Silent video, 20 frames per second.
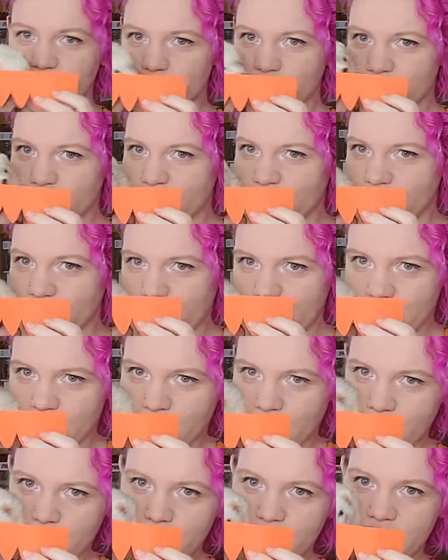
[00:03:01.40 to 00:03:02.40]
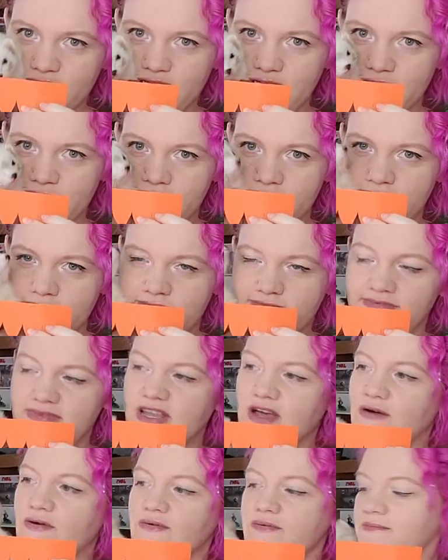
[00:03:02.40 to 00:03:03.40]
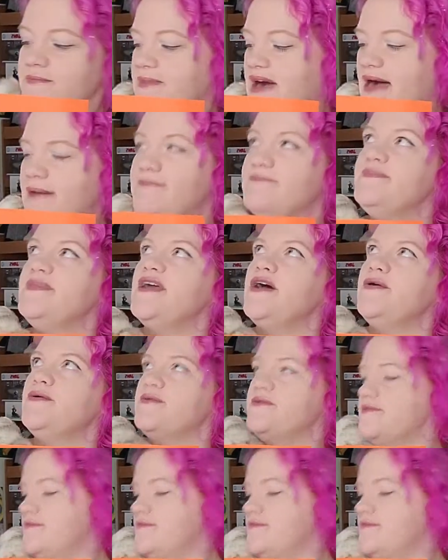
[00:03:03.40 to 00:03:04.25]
mustache for Reggie. No, Mom, no.